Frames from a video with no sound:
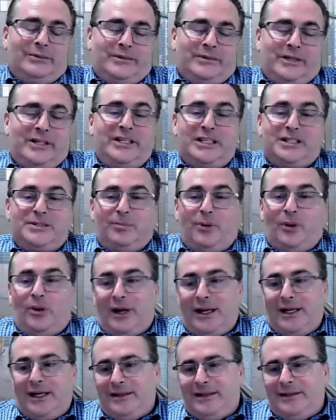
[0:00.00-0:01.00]
to this
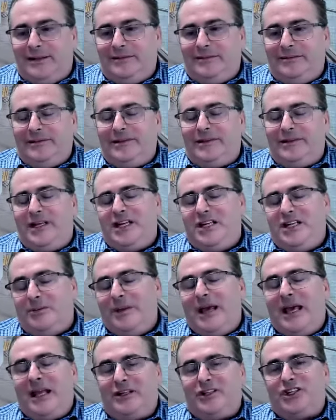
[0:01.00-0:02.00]
point, did your
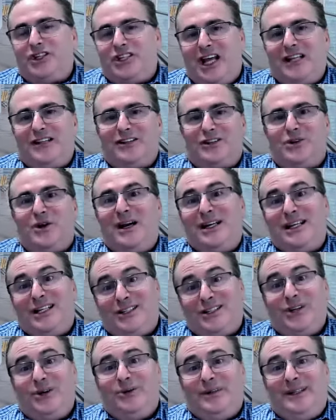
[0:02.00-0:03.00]
manager take the training
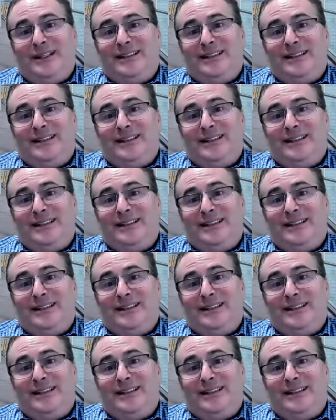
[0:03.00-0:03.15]
too?